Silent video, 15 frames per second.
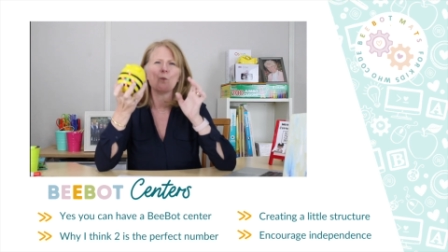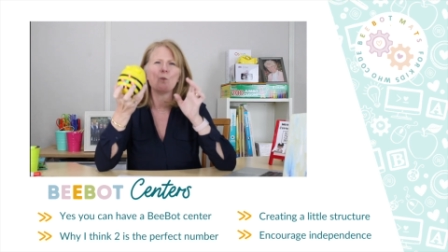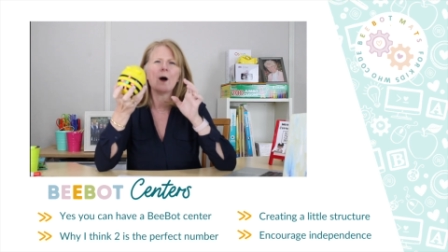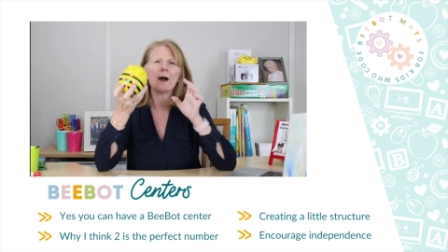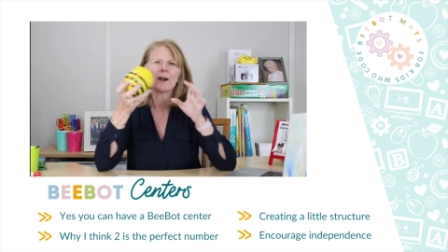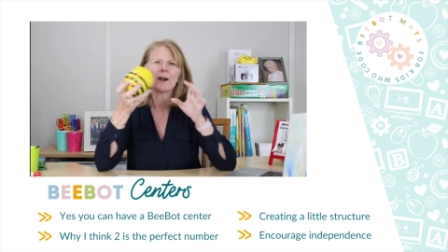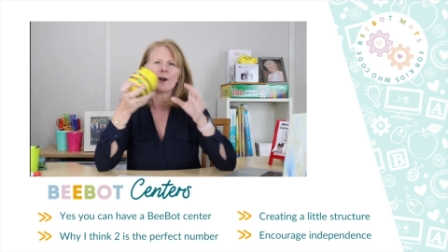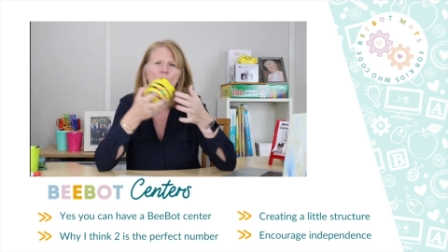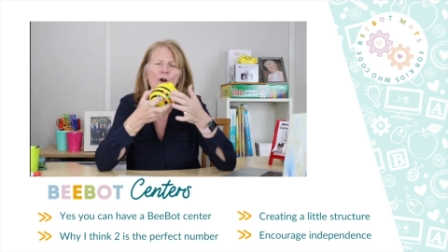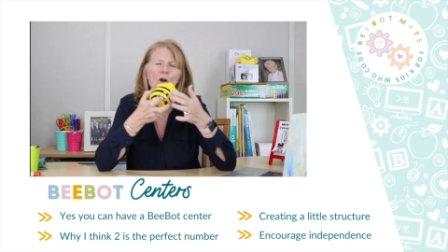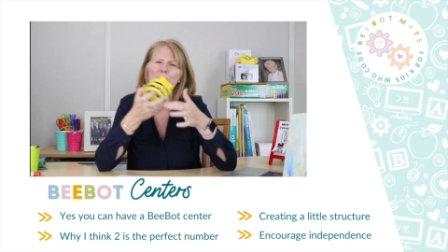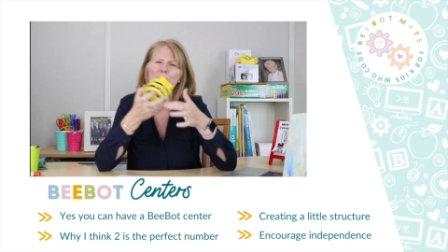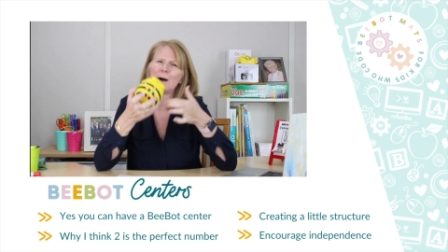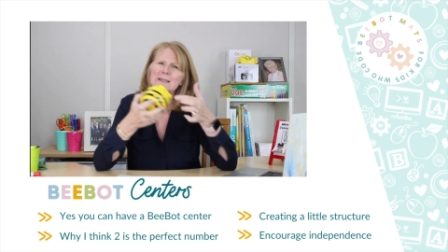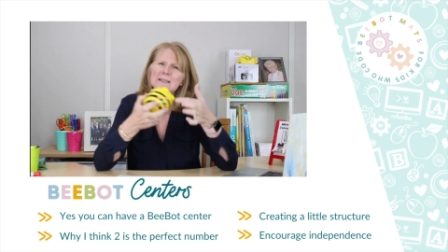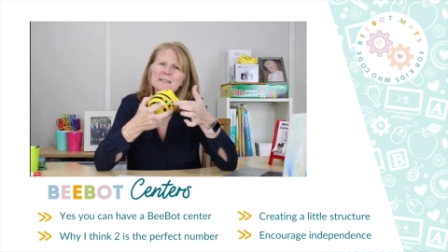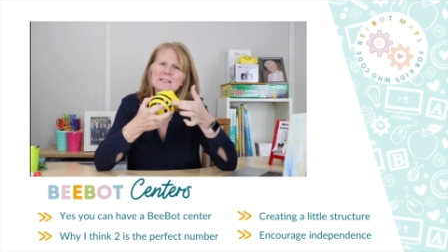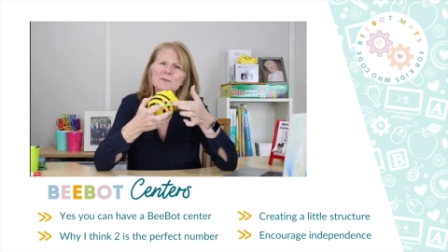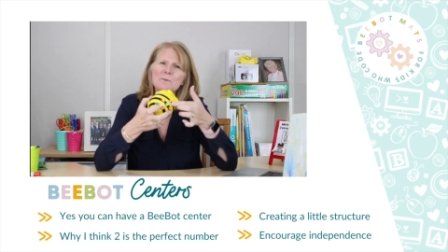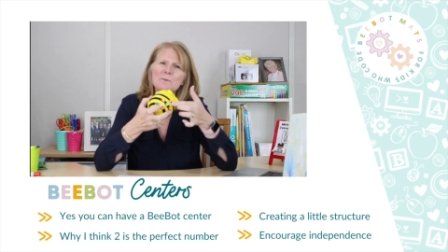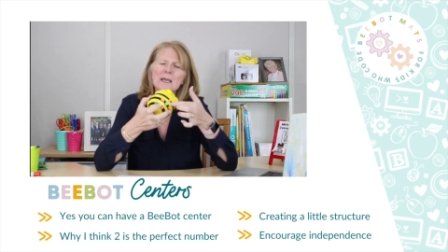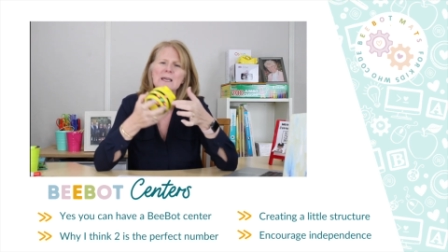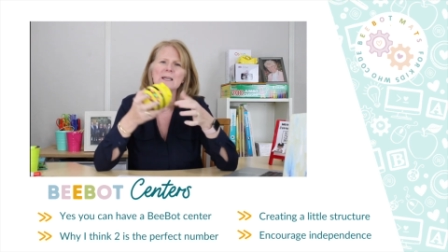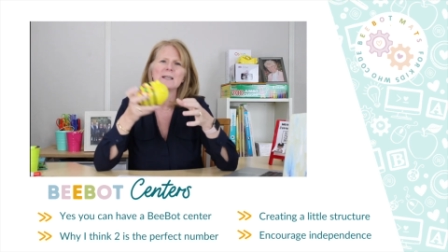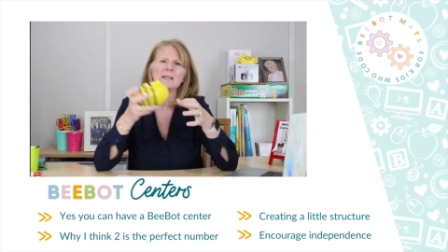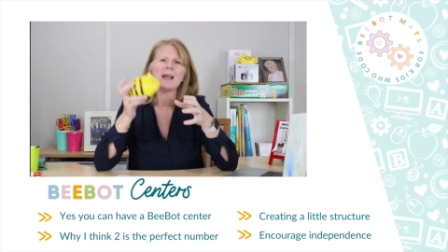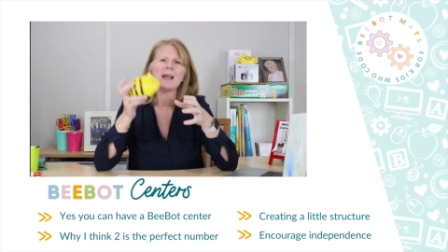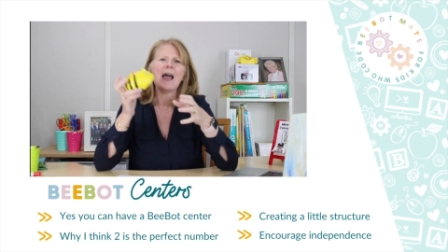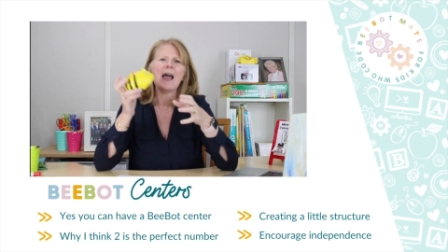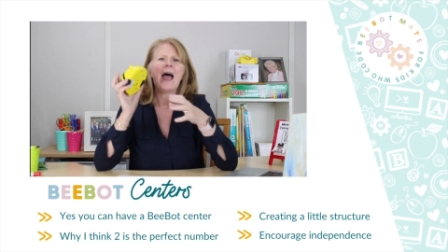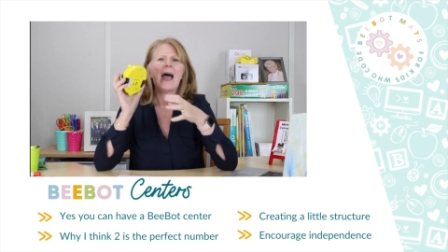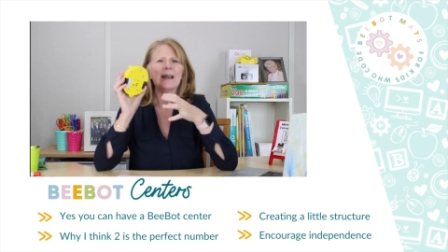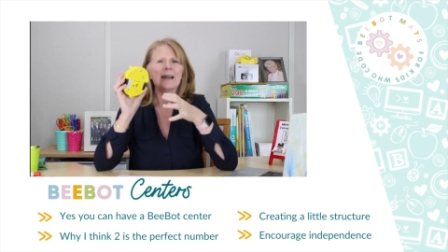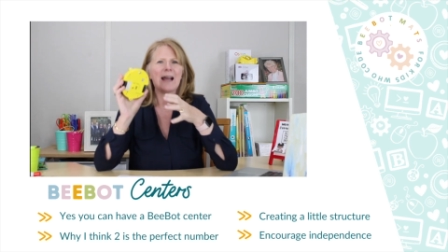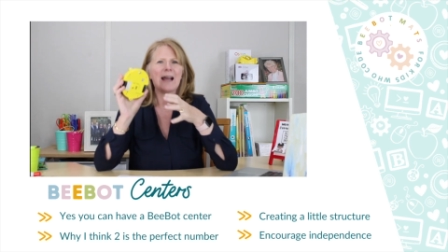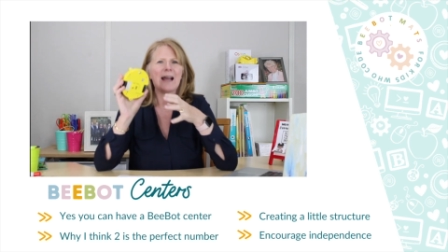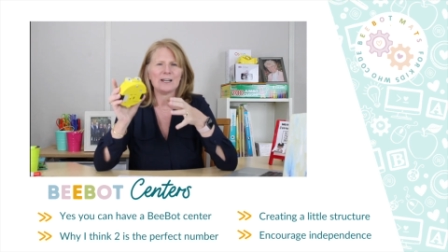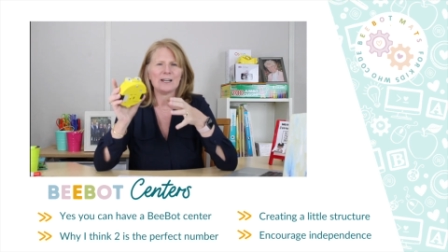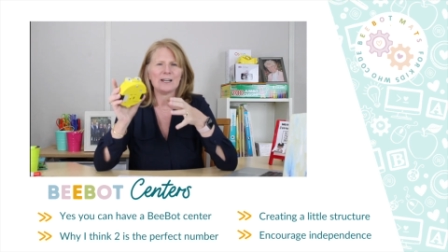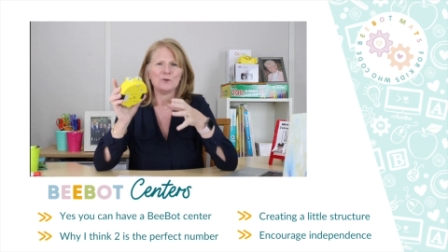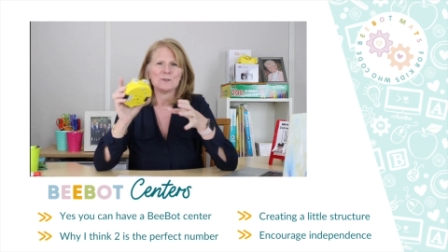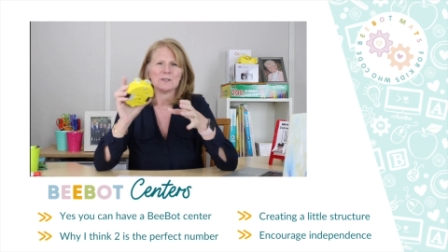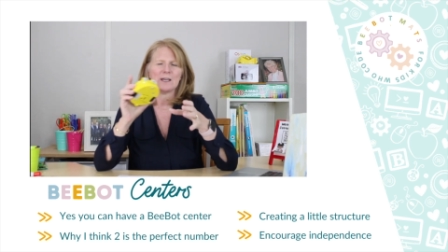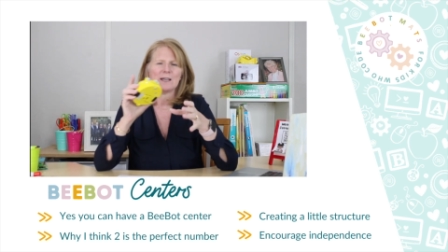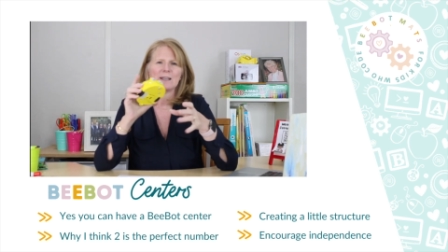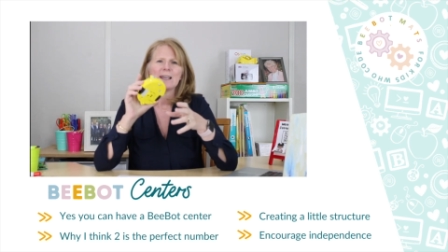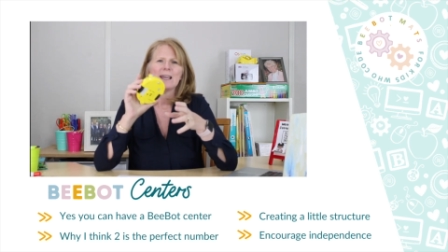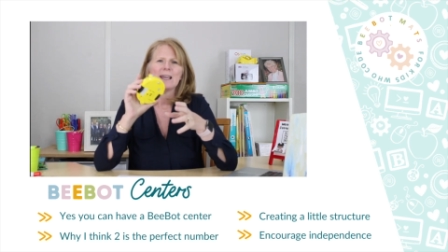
what all the buttons mean and how to use it.